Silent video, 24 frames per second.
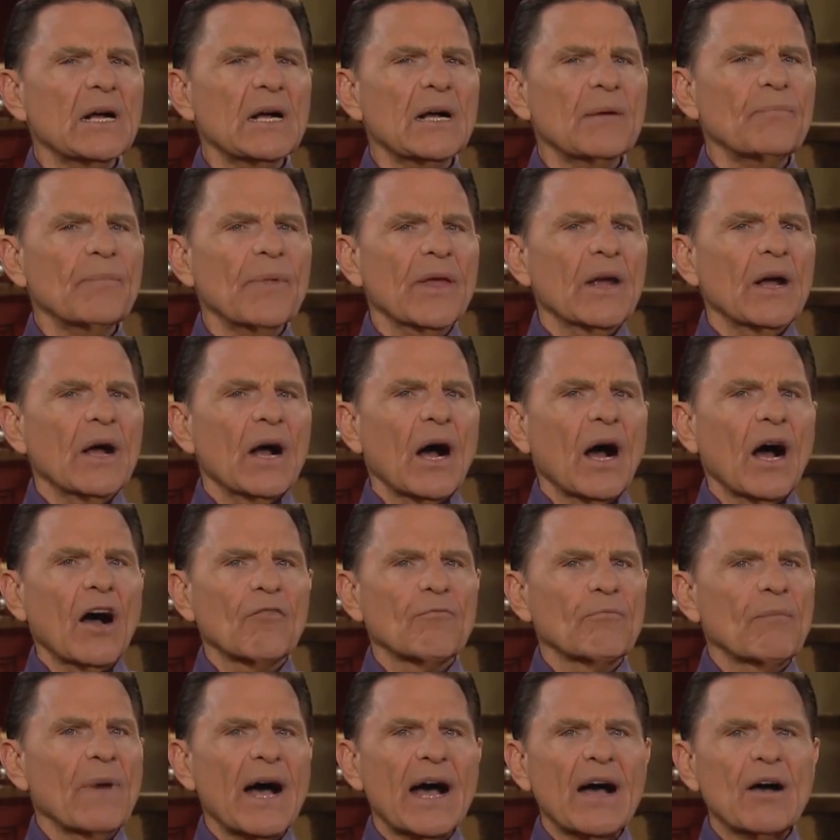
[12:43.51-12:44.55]
up
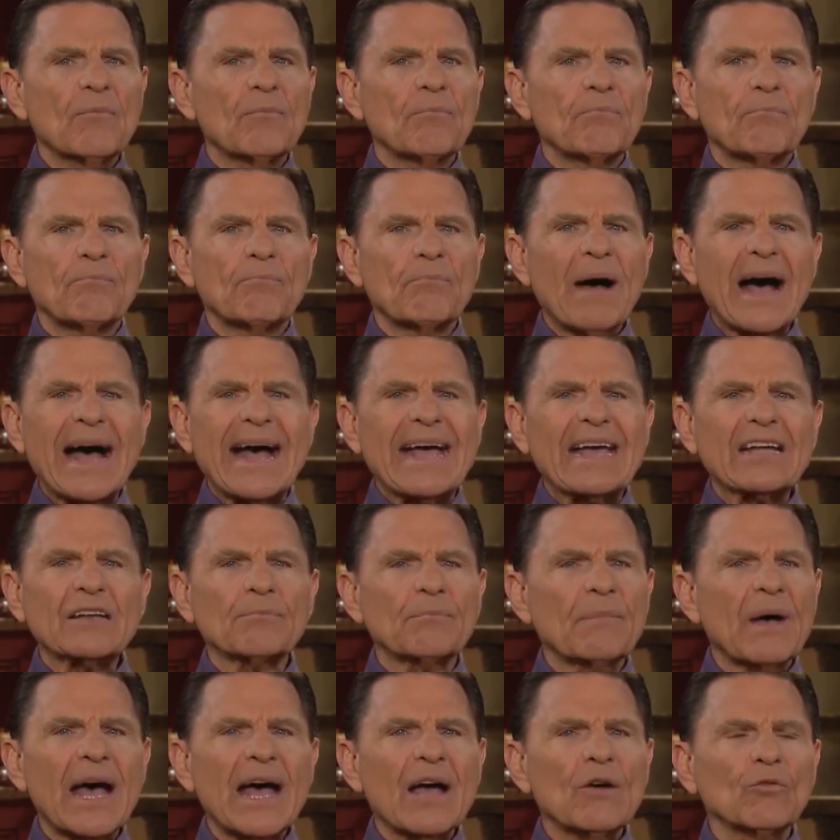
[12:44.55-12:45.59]
of my
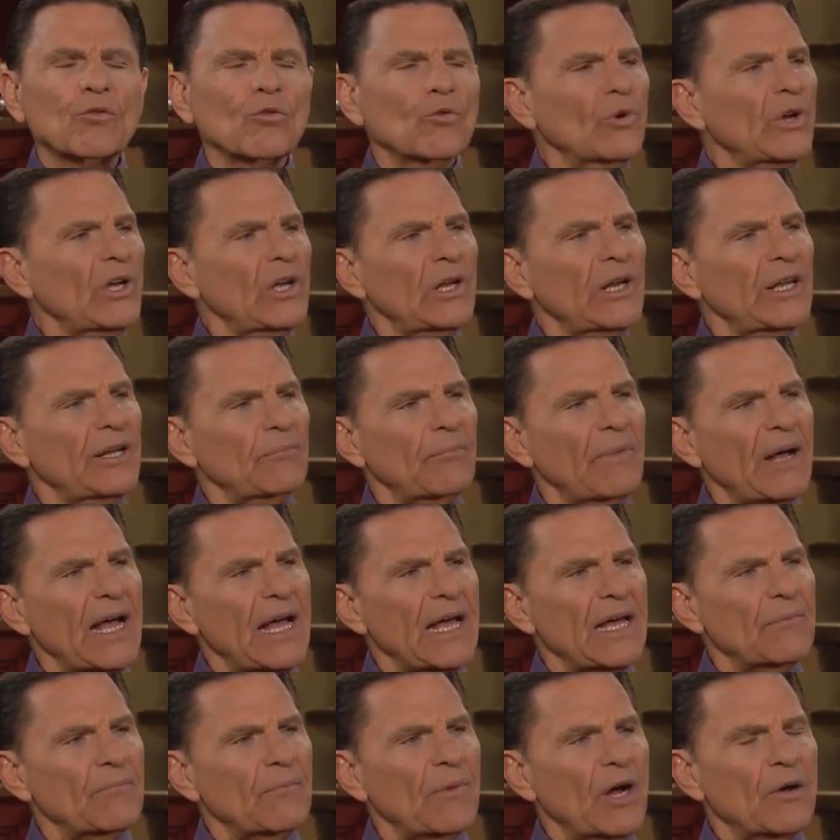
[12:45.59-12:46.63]
mind, my will, and
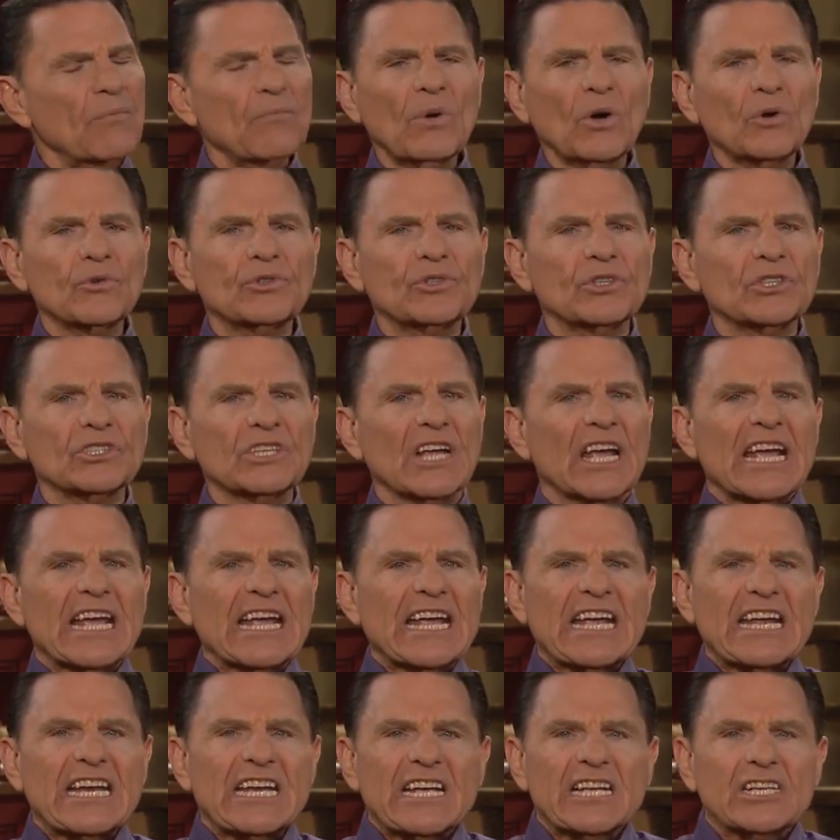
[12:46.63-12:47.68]
my emotions.
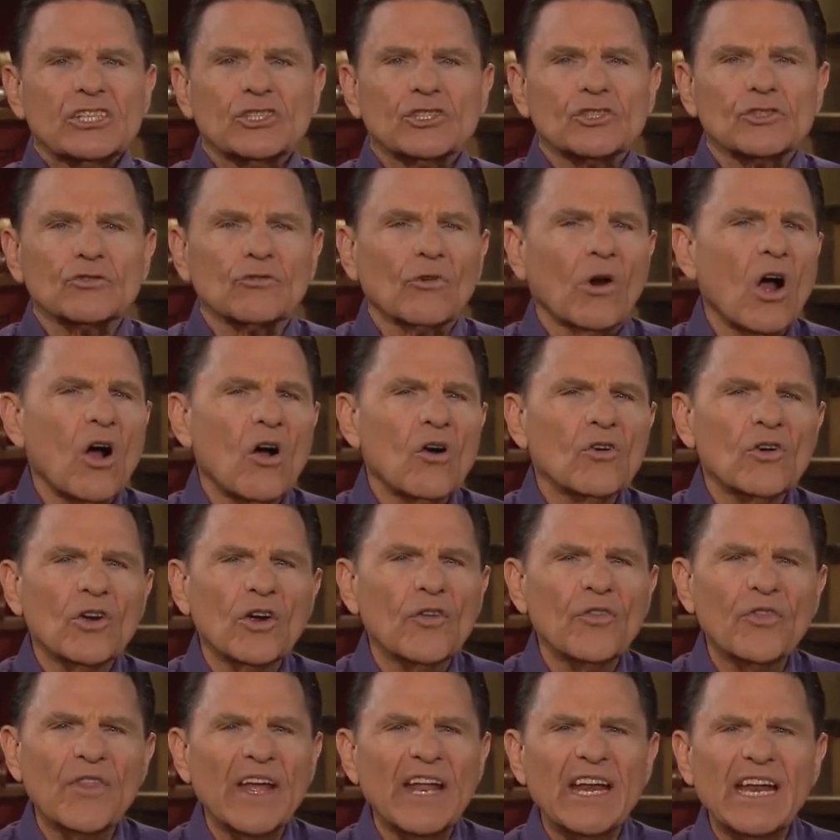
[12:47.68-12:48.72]
It is
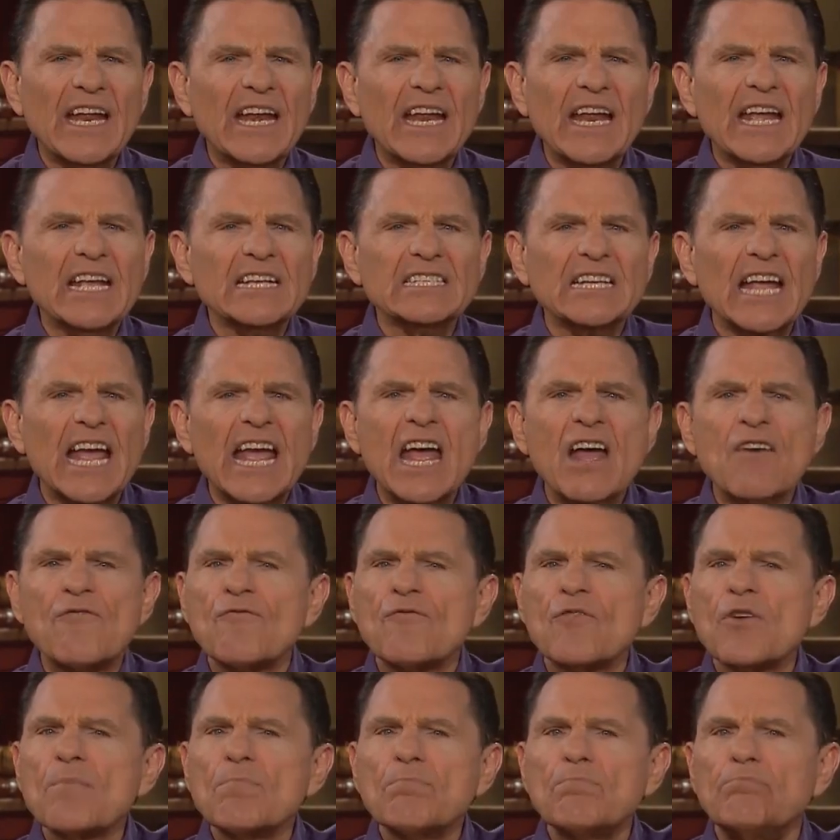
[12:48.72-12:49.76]
stronger than it has
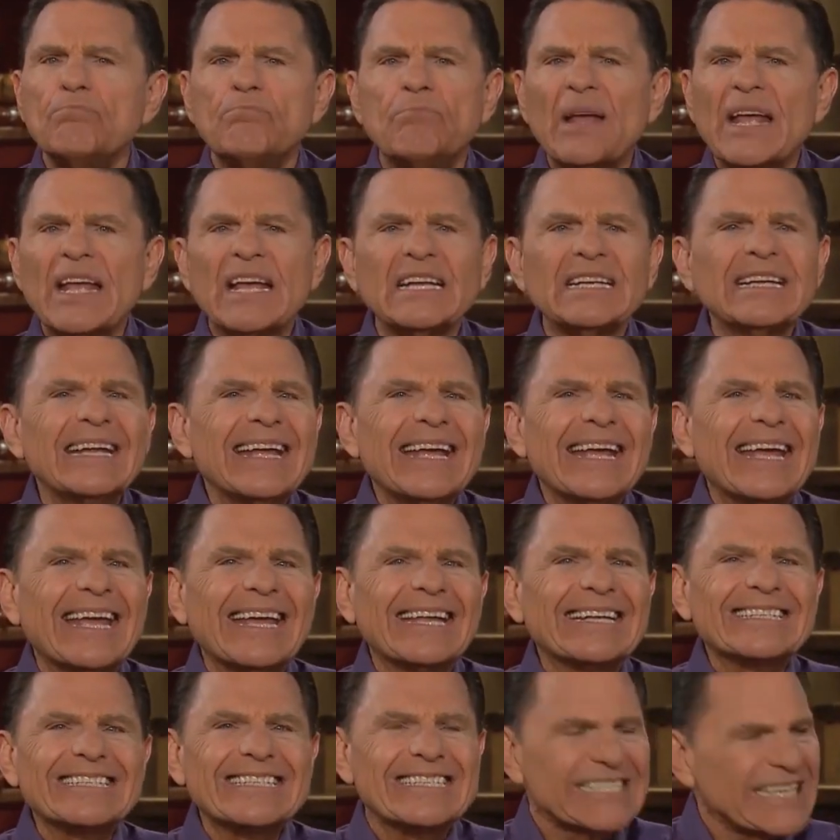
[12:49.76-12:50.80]
ever been
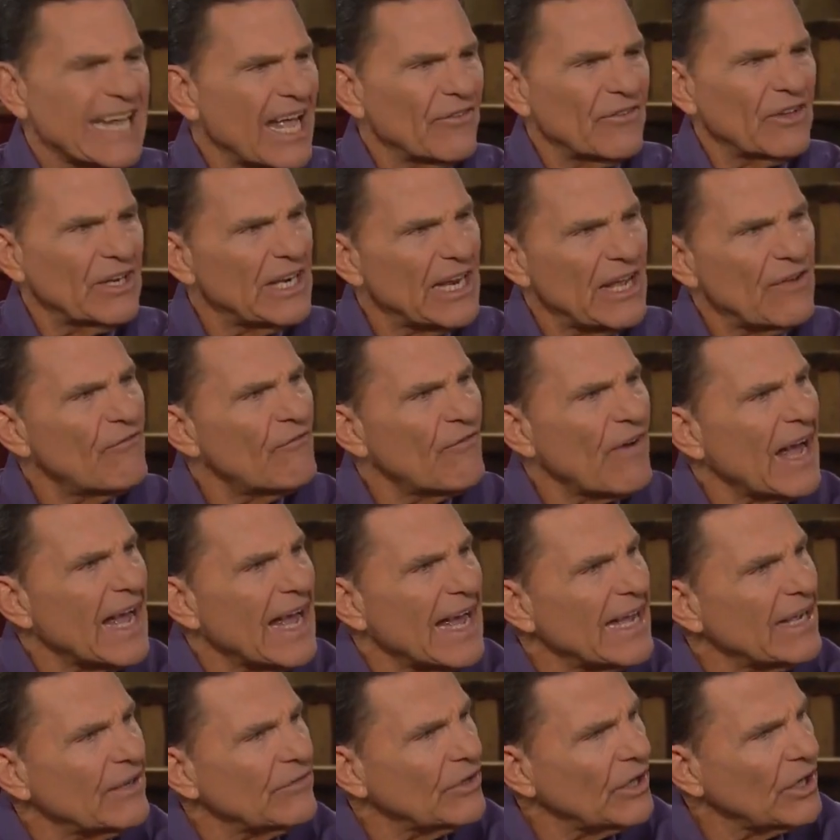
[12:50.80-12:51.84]
in
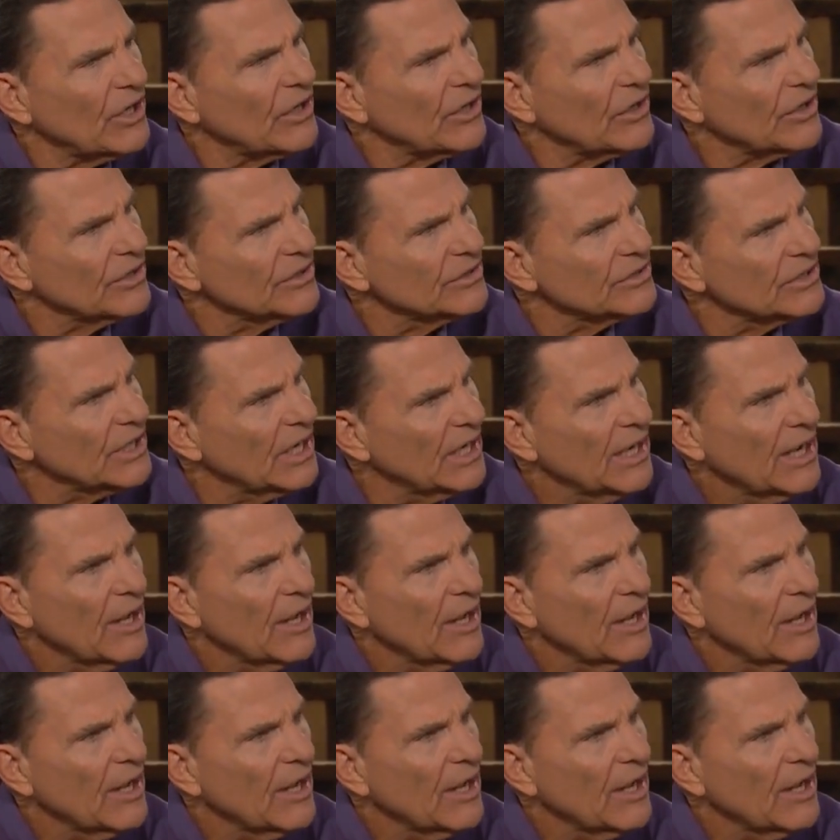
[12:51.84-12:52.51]
75 years.